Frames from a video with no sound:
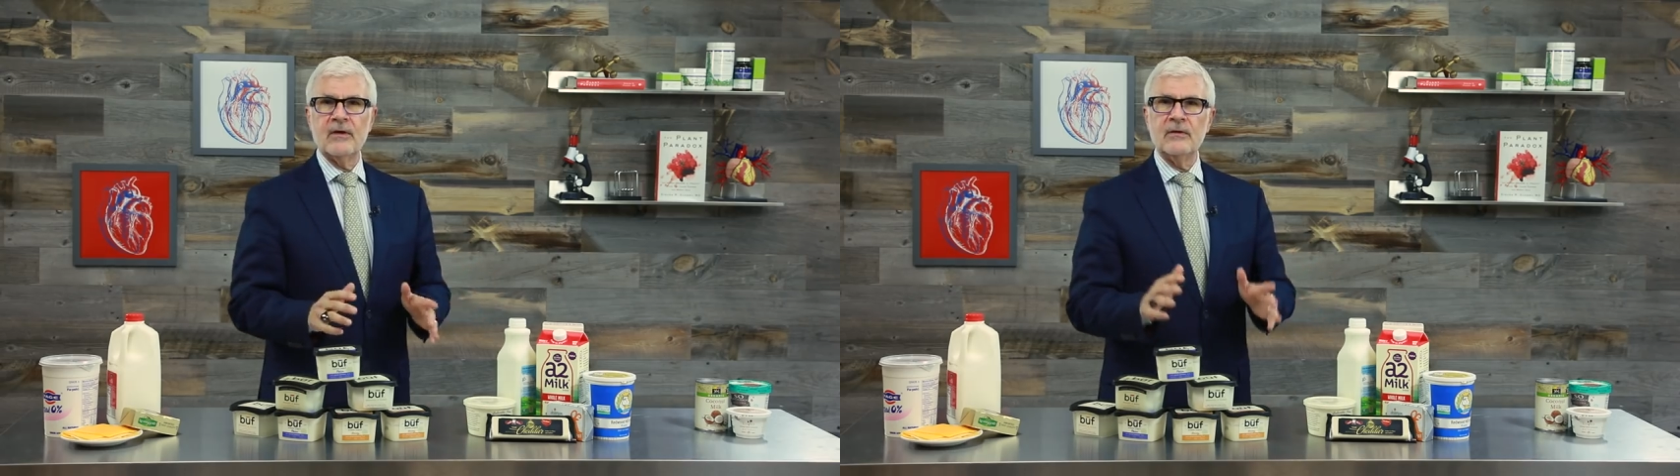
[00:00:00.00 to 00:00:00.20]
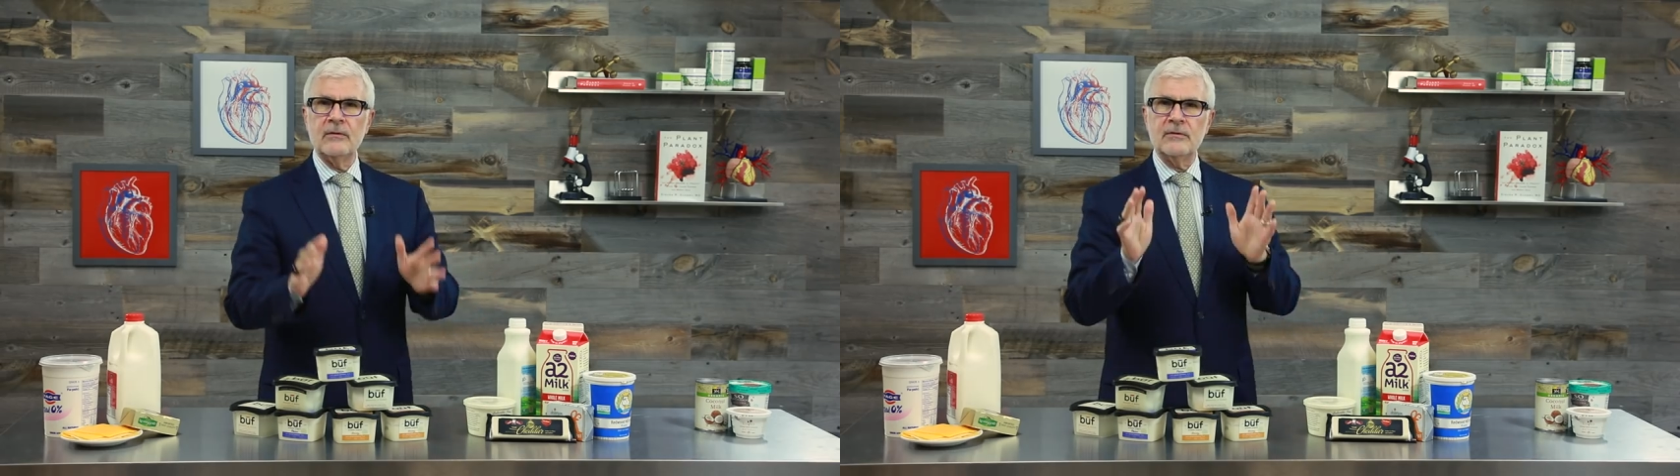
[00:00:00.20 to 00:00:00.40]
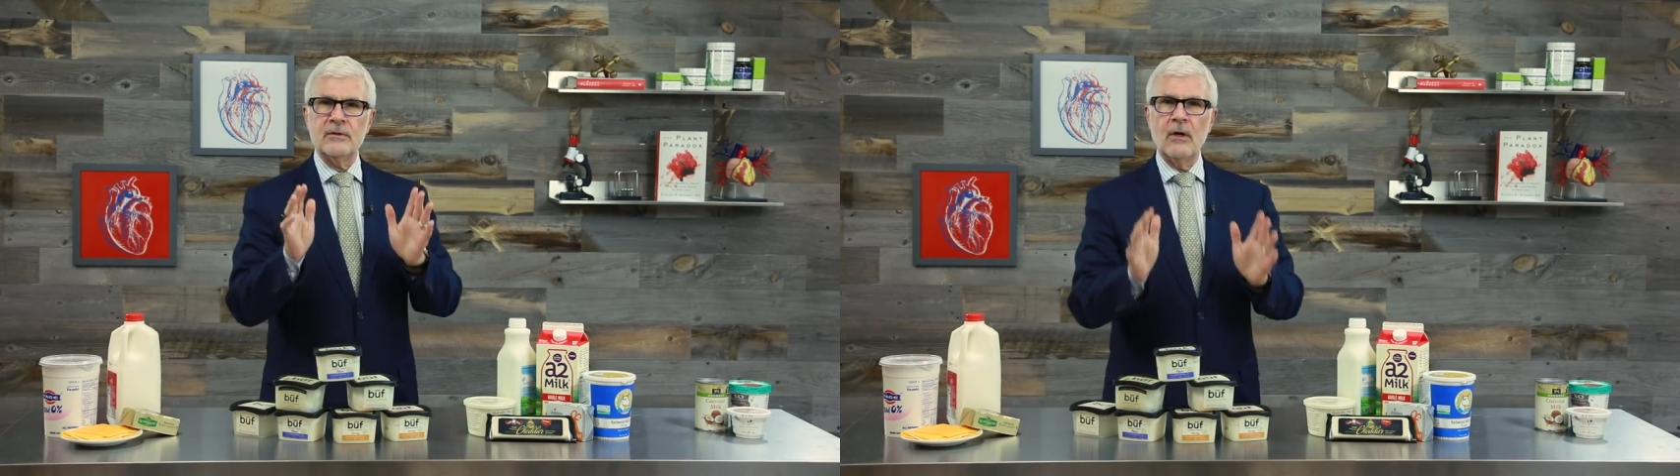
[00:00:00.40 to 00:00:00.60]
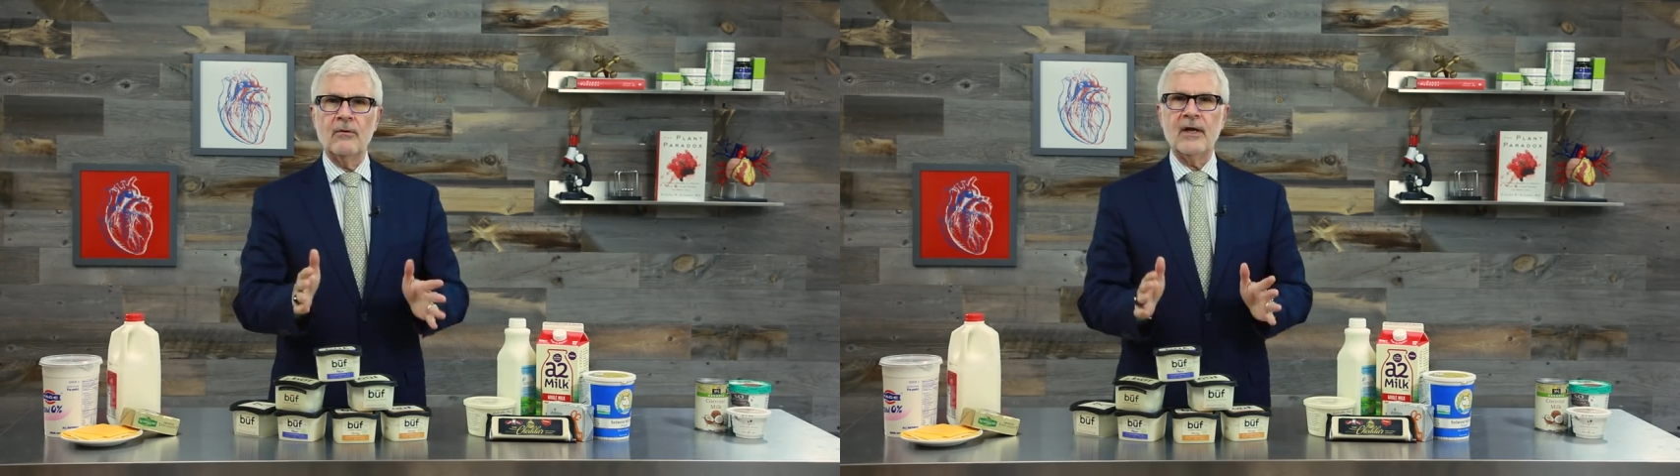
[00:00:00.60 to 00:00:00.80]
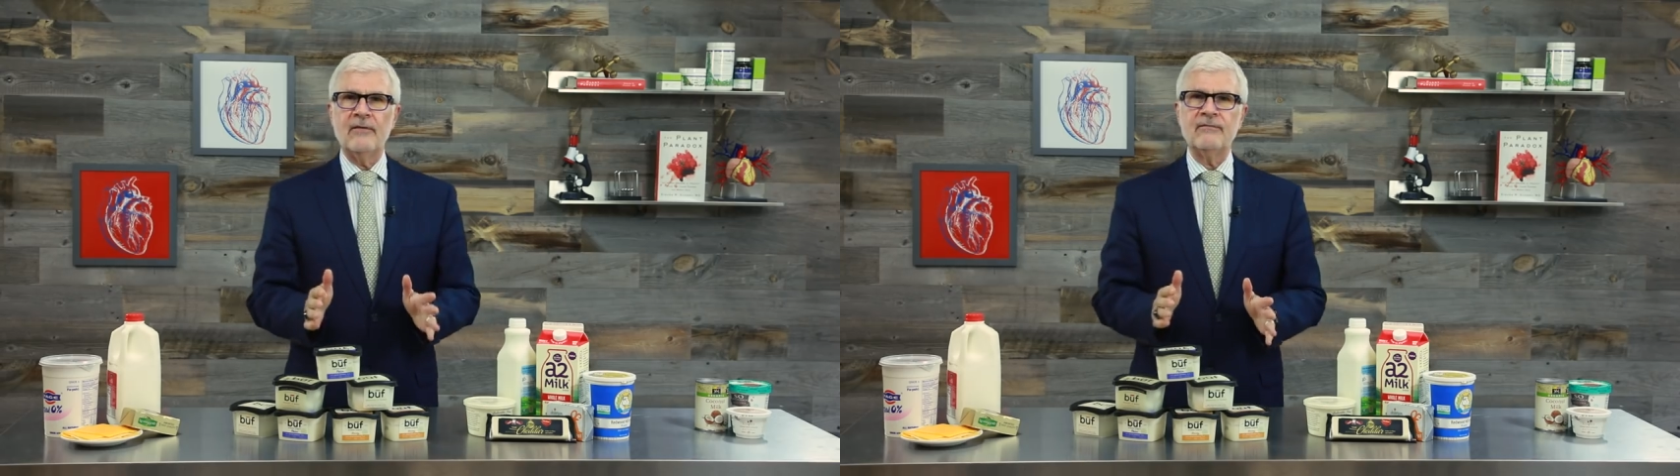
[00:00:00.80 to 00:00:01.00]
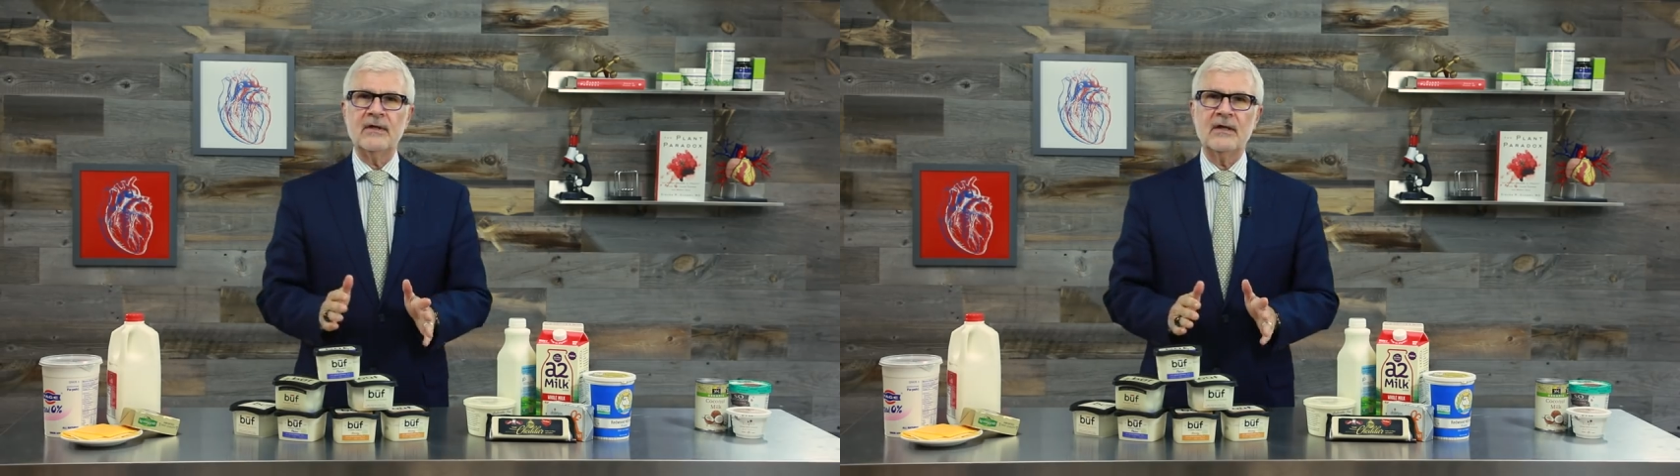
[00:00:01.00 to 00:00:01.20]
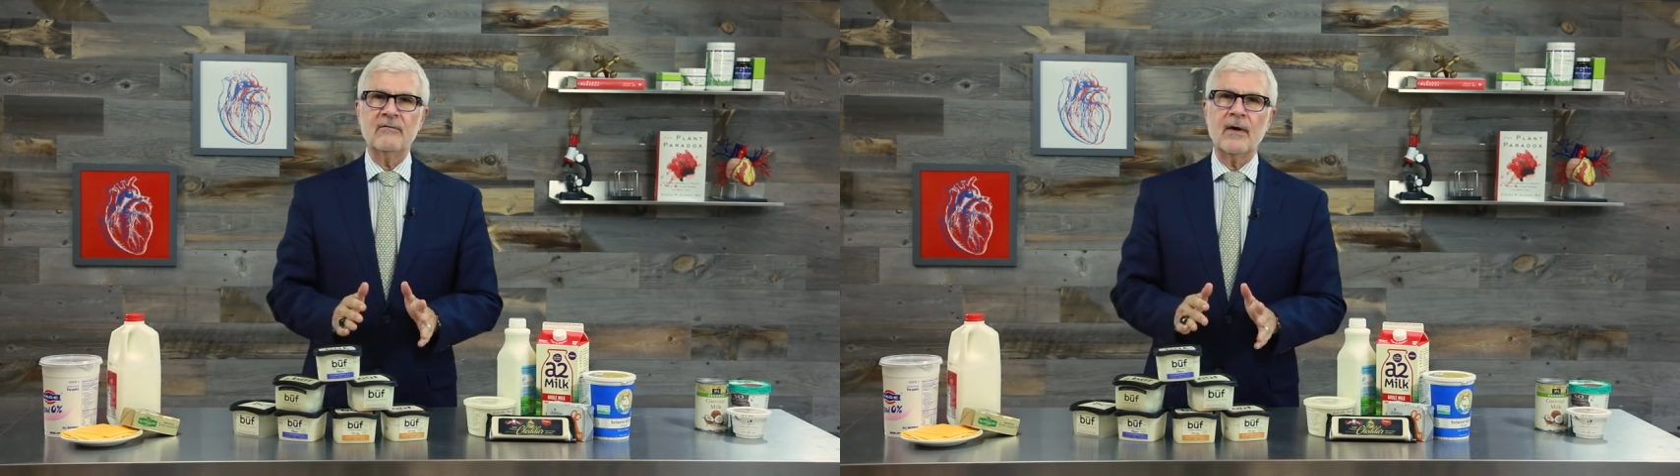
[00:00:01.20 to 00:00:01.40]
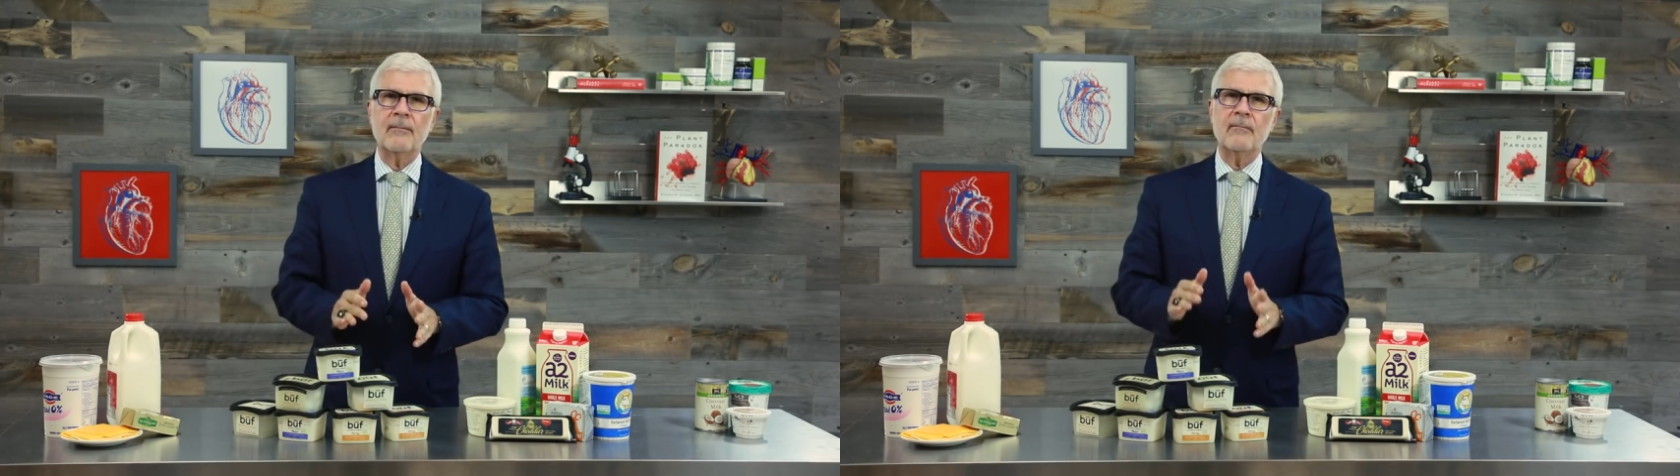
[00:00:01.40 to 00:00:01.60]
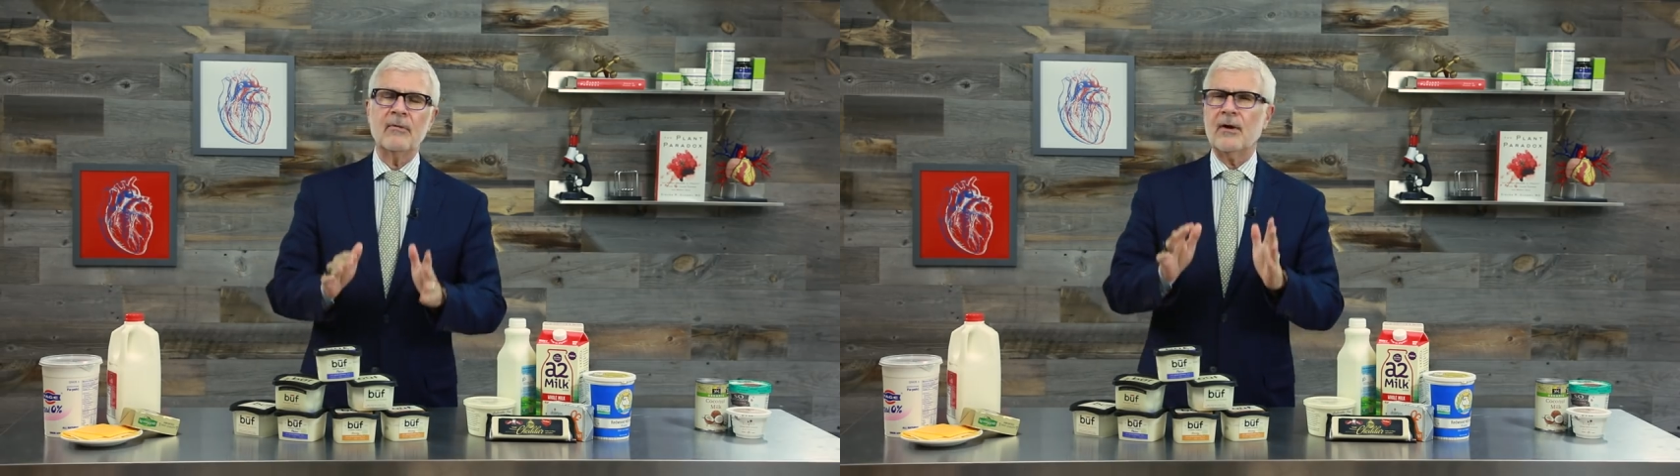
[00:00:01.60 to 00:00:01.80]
You don't have to give up